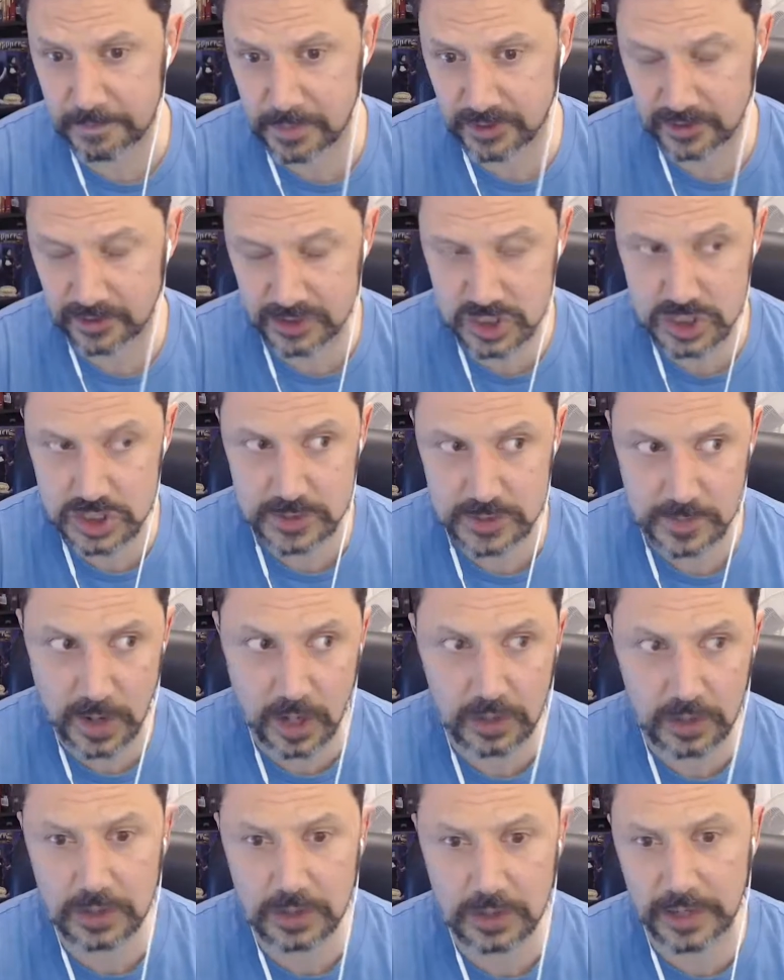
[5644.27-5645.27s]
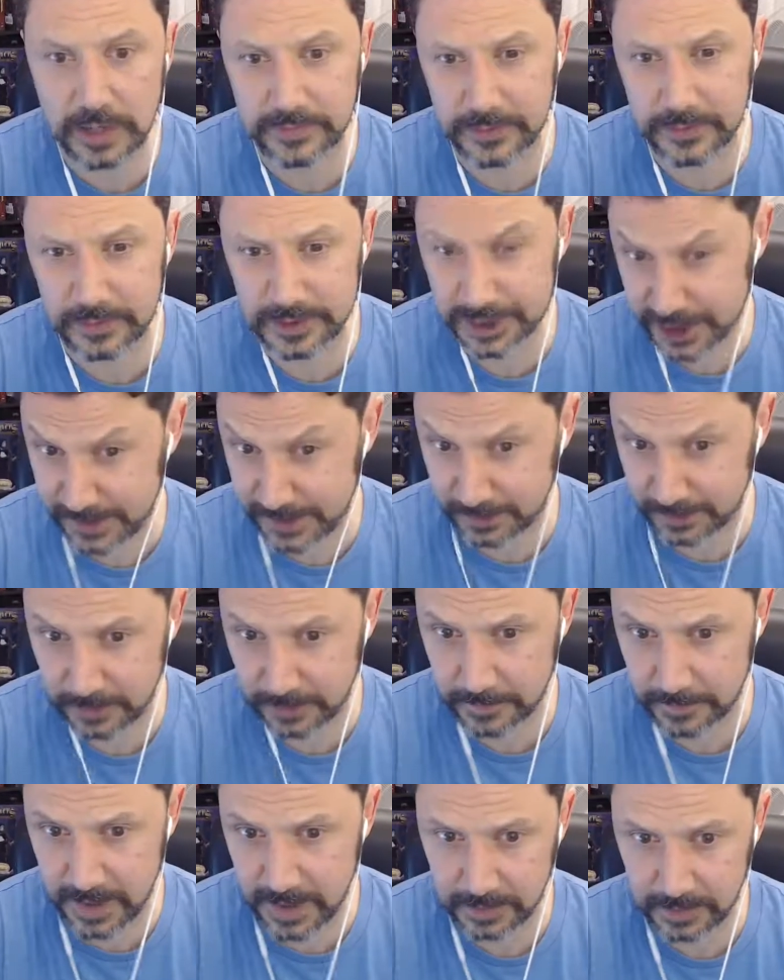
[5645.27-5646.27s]
they're smaller and they're cheaper,
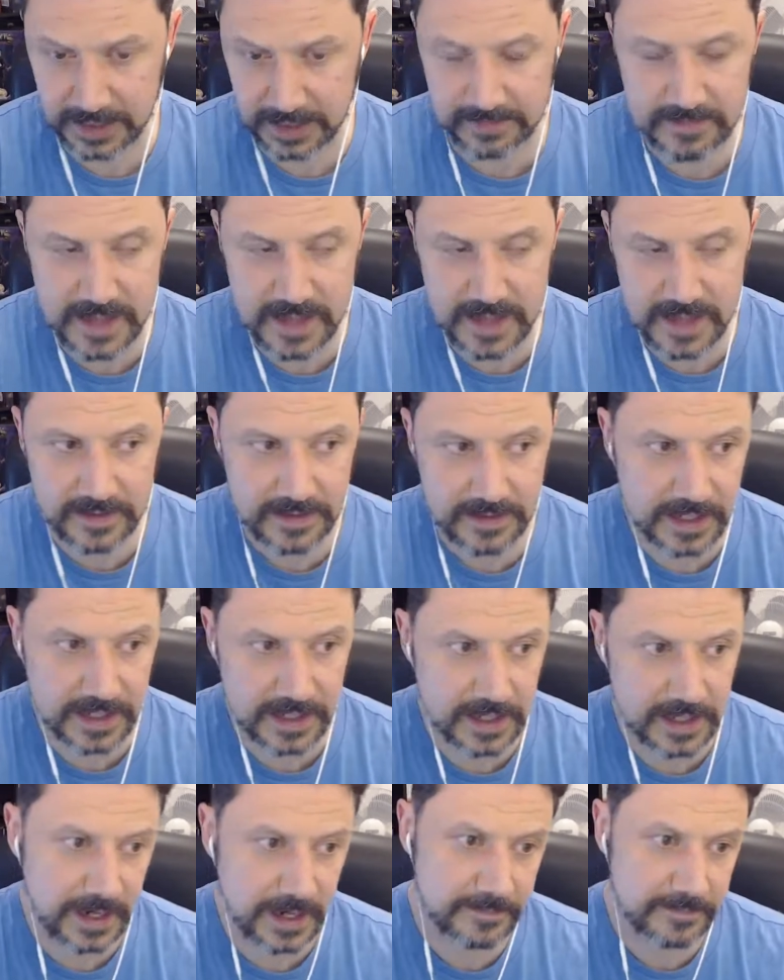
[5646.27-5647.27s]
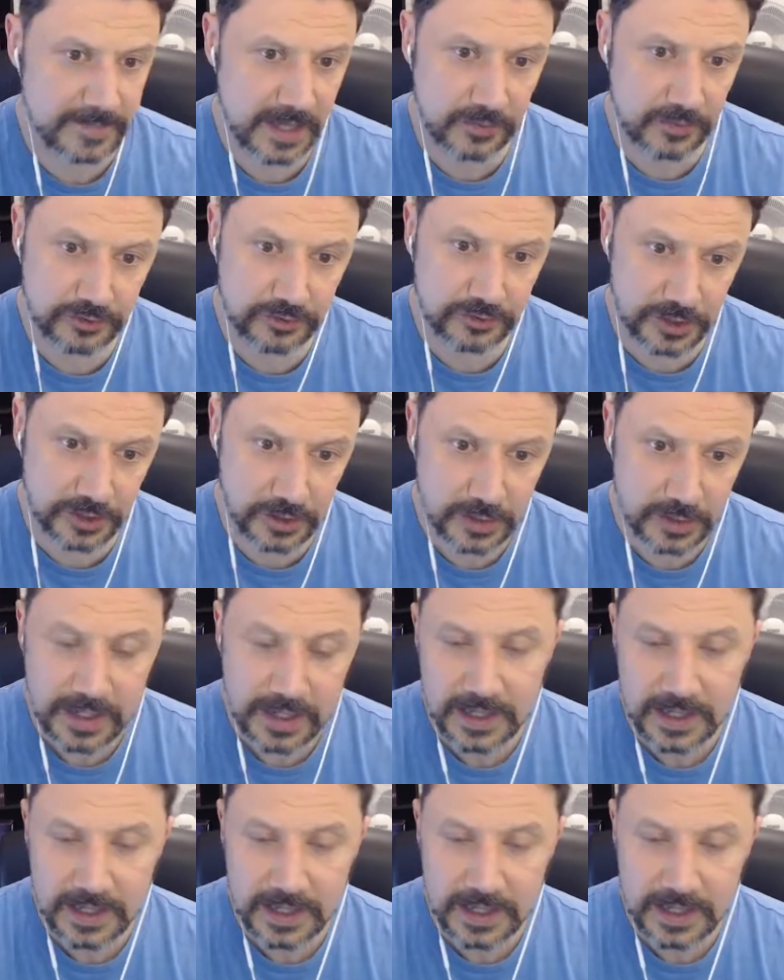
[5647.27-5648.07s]
I believe, than the uh, the other two.